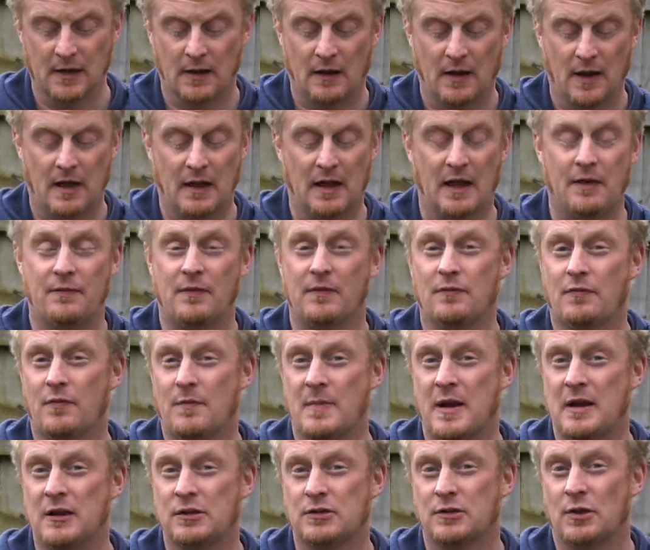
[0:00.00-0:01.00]
I'll have
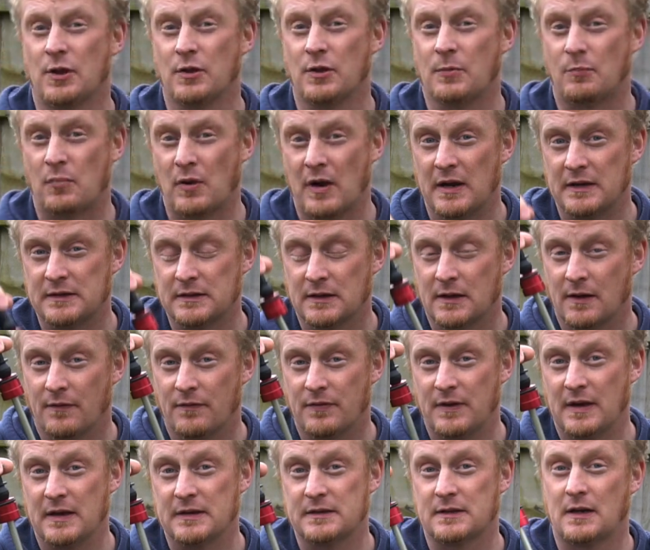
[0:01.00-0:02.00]
information on the pricing of
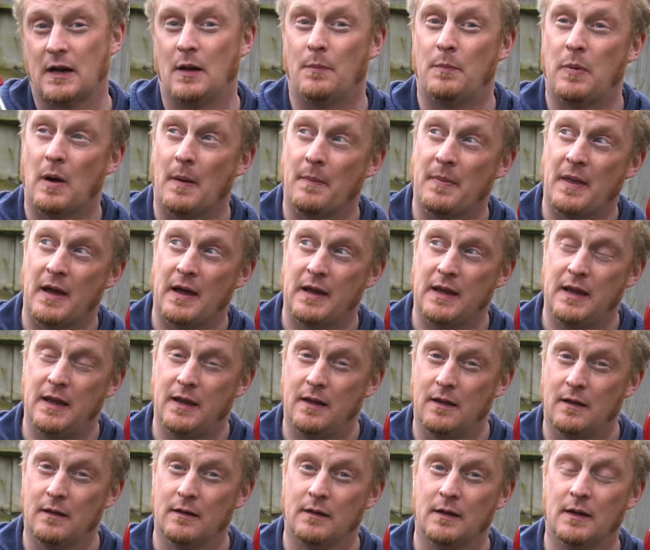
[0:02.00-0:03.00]
this, and I'll pop that
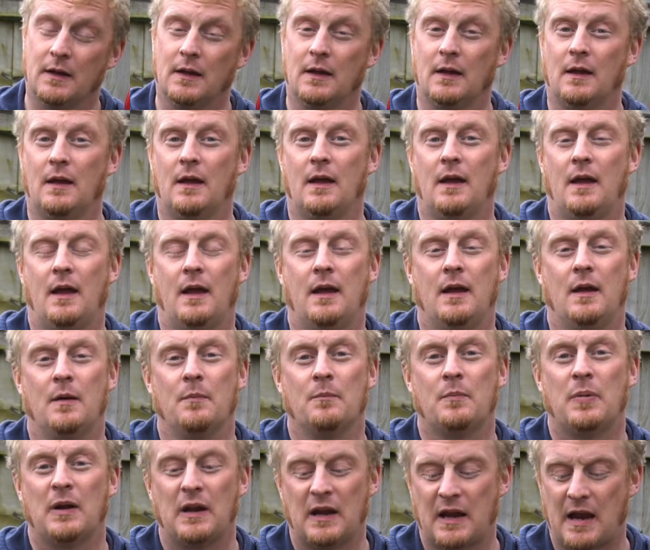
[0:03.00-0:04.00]
here.
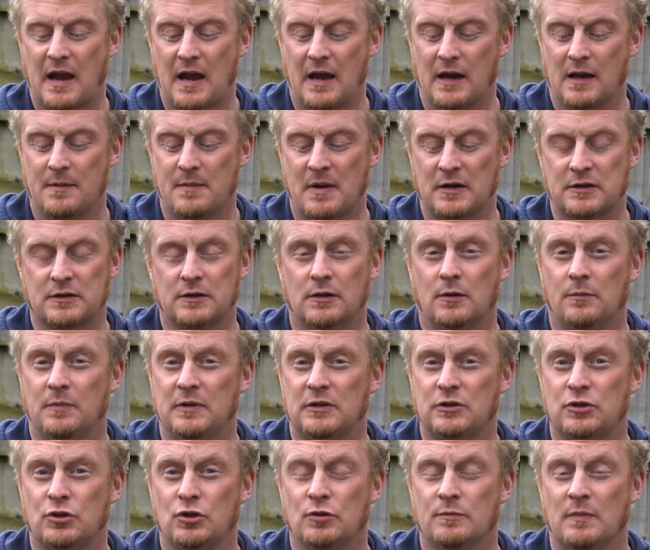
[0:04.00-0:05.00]
but I can't imagine it'll be
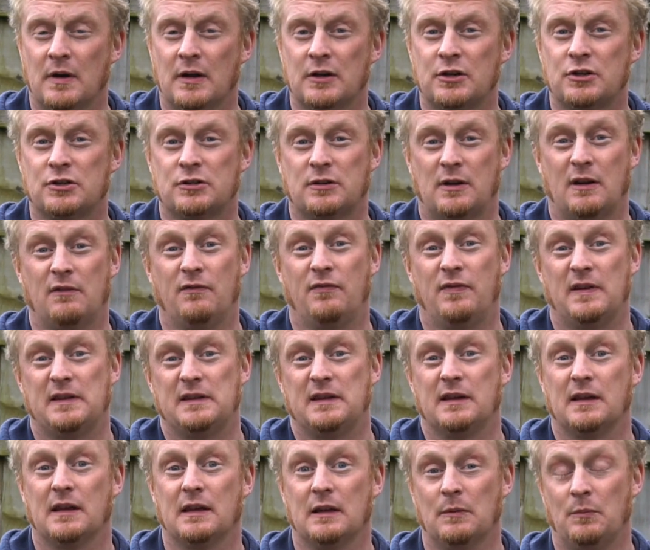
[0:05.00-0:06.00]
too much, and
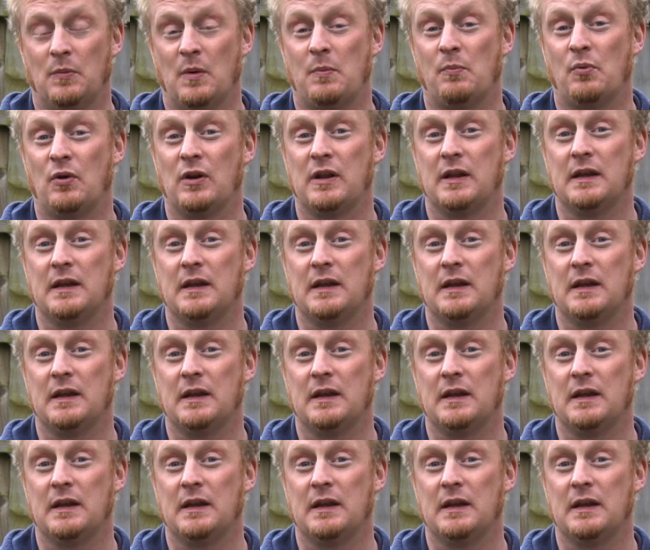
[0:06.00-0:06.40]
fitting it will be pretty